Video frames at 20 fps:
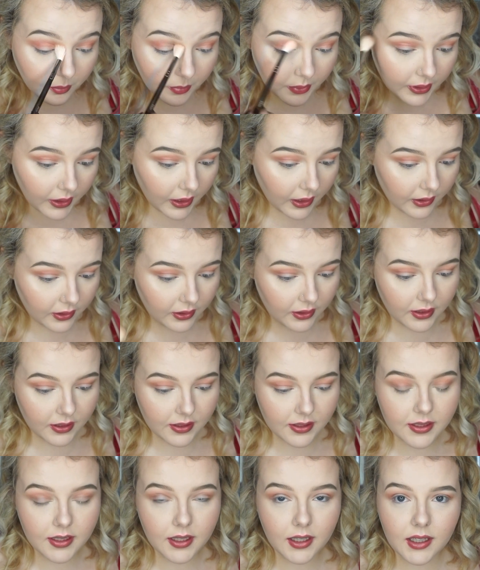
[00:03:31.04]
But now you
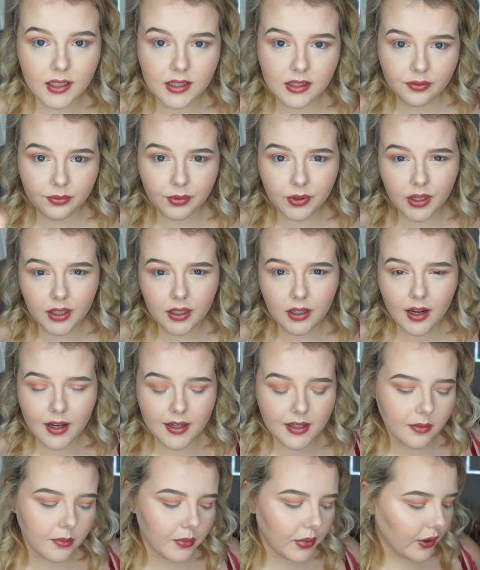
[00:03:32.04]
can see it's really
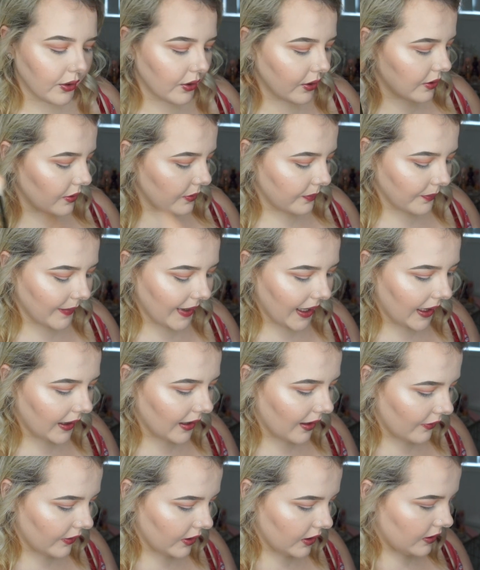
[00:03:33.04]
nice and blurred.
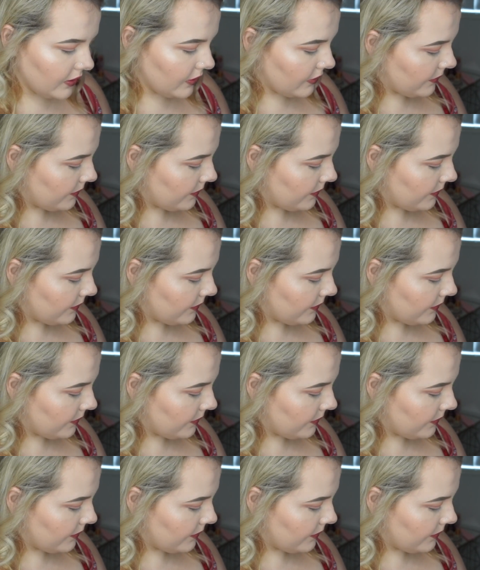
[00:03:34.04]
Love it.